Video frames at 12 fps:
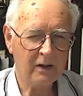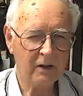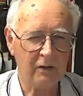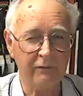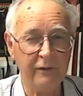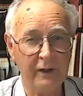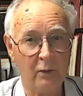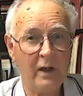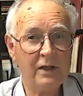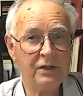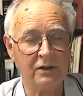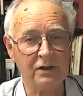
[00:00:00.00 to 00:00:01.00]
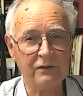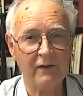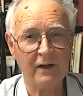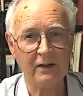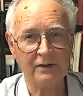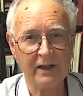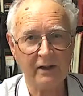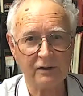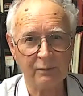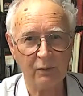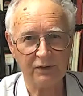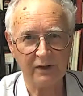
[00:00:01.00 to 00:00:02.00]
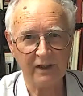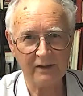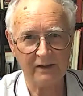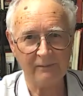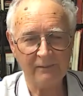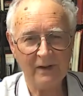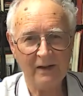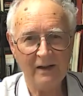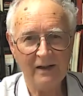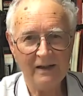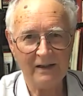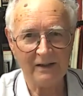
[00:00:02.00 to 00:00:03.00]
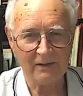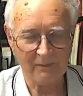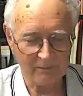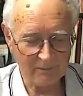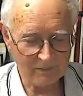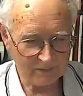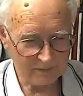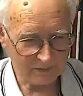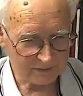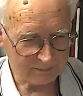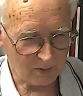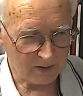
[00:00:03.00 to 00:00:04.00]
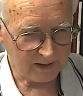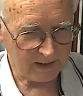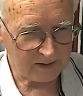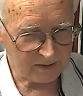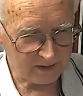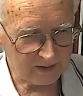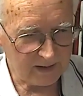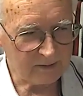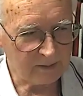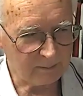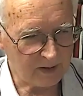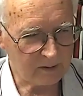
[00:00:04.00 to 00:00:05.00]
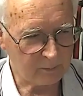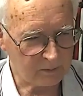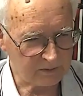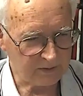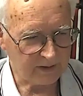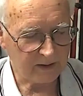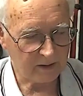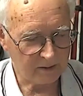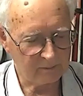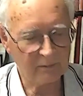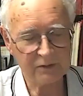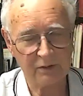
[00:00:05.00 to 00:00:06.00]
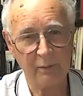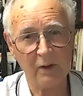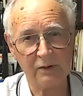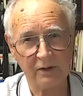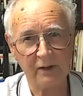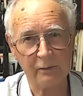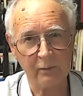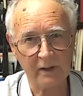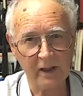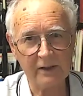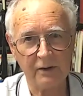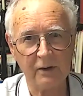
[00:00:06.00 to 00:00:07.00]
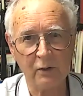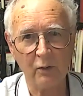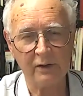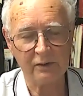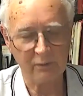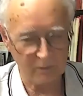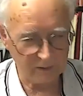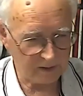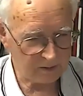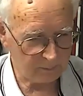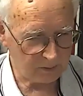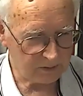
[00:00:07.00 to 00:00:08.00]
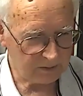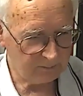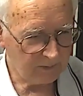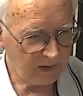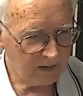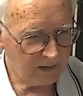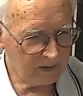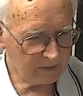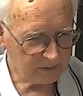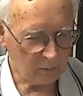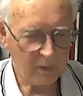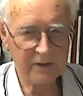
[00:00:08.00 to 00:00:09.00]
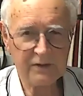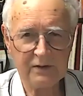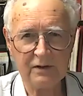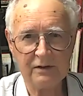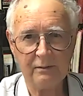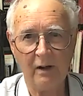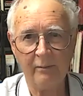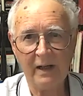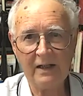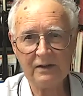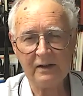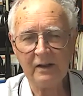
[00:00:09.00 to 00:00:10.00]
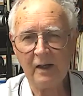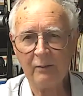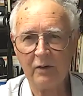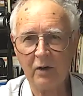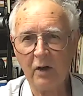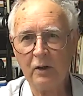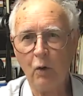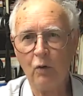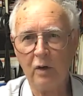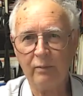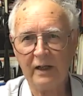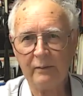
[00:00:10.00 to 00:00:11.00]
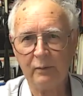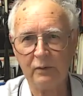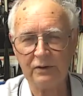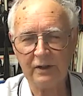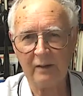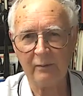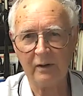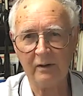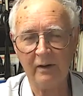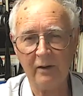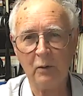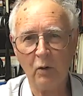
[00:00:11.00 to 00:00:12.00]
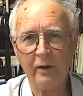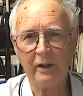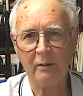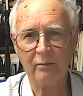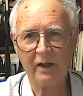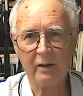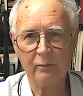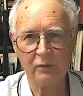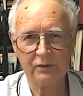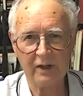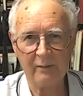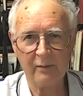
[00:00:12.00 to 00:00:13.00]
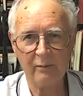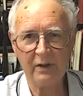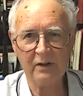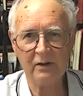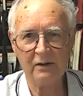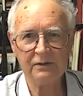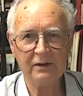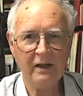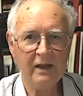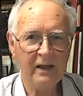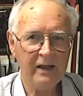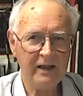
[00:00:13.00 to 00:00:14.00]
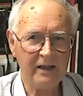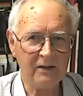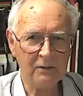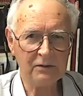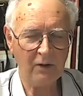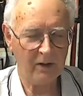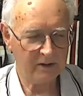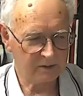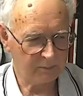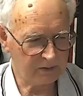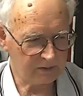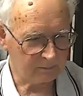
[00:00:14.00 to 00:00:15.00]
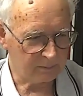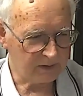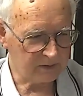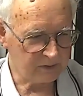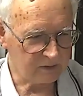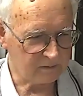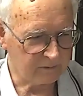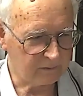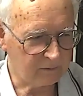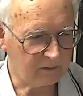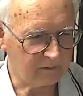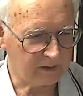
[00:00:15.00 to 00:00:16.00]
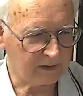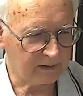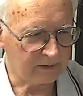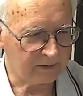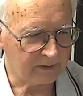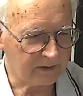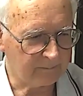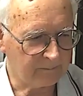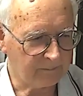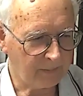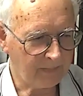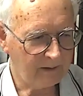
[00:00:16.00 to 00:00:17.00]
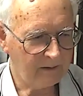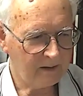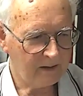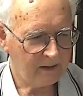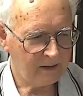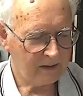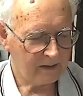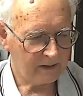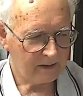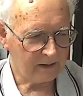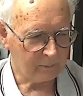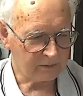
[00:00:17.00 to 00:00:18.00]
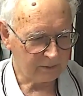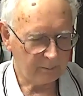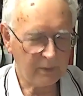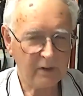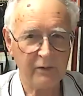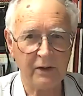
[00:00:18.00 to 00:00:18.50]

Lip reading: configuration as far as how it's put together. The spiny anteater and the platypus, they are supposedly related according to all the experts. So what is this amazing camera that I call the platypus camera? And I'm calling it a platypus camera because it looks like it's bits and pieces of everything, and It was a bit of an